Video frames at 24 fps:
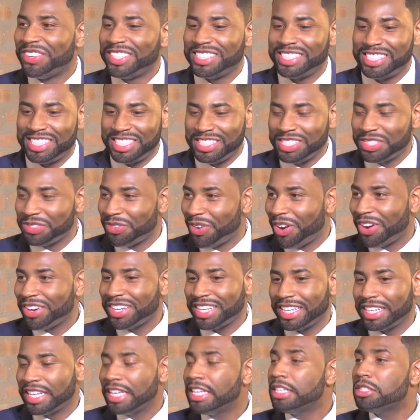When she's
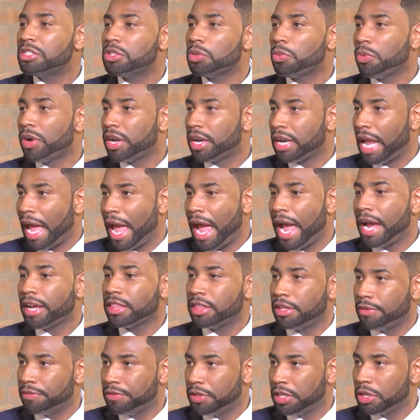walking, he's the one
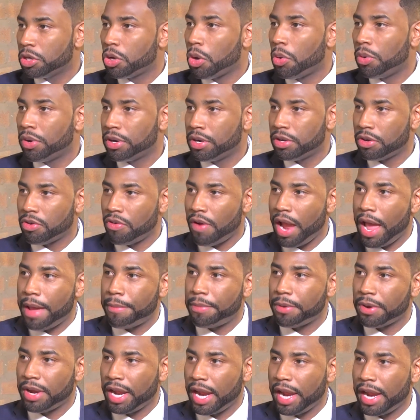actively going to grab
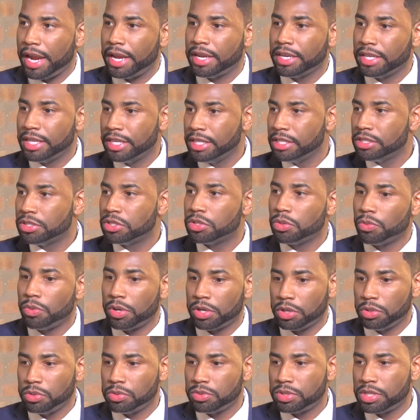her hand. He's the
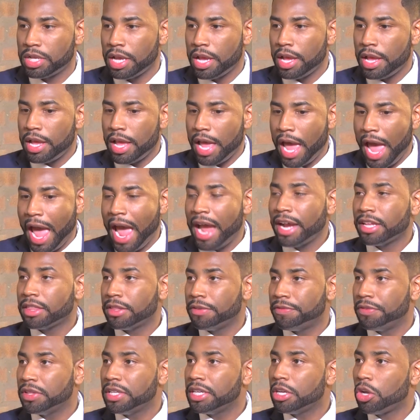one who's
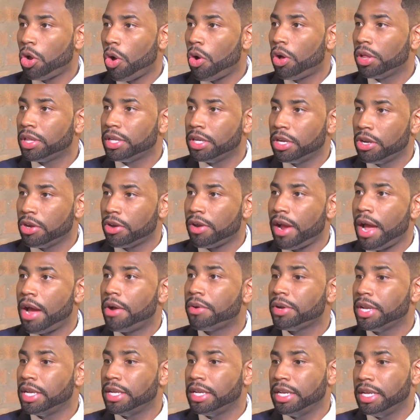actively calling her
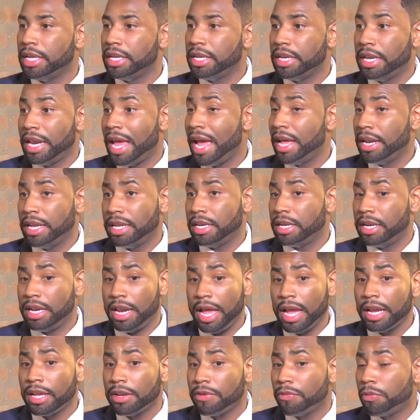out, and not in a
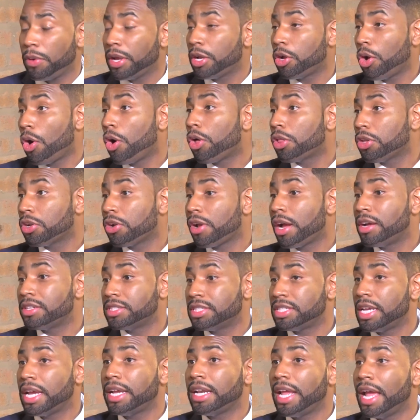negative way, calling her out,
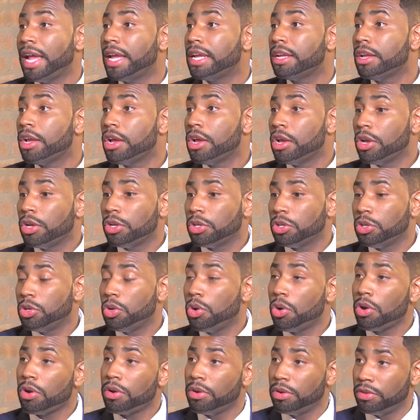saying, hey,
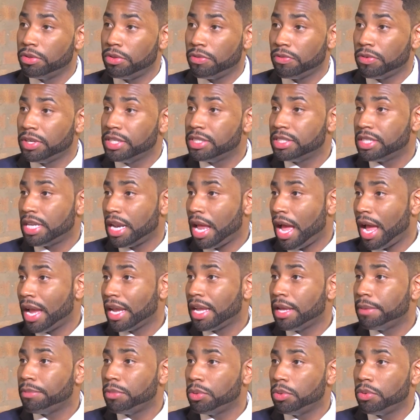you're the reason I
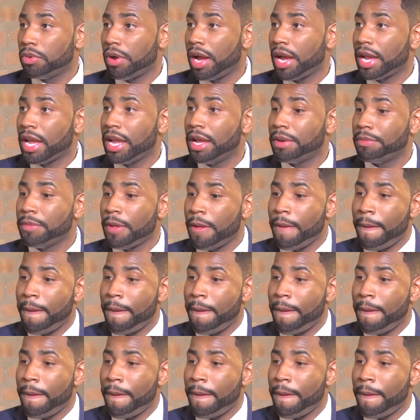am who I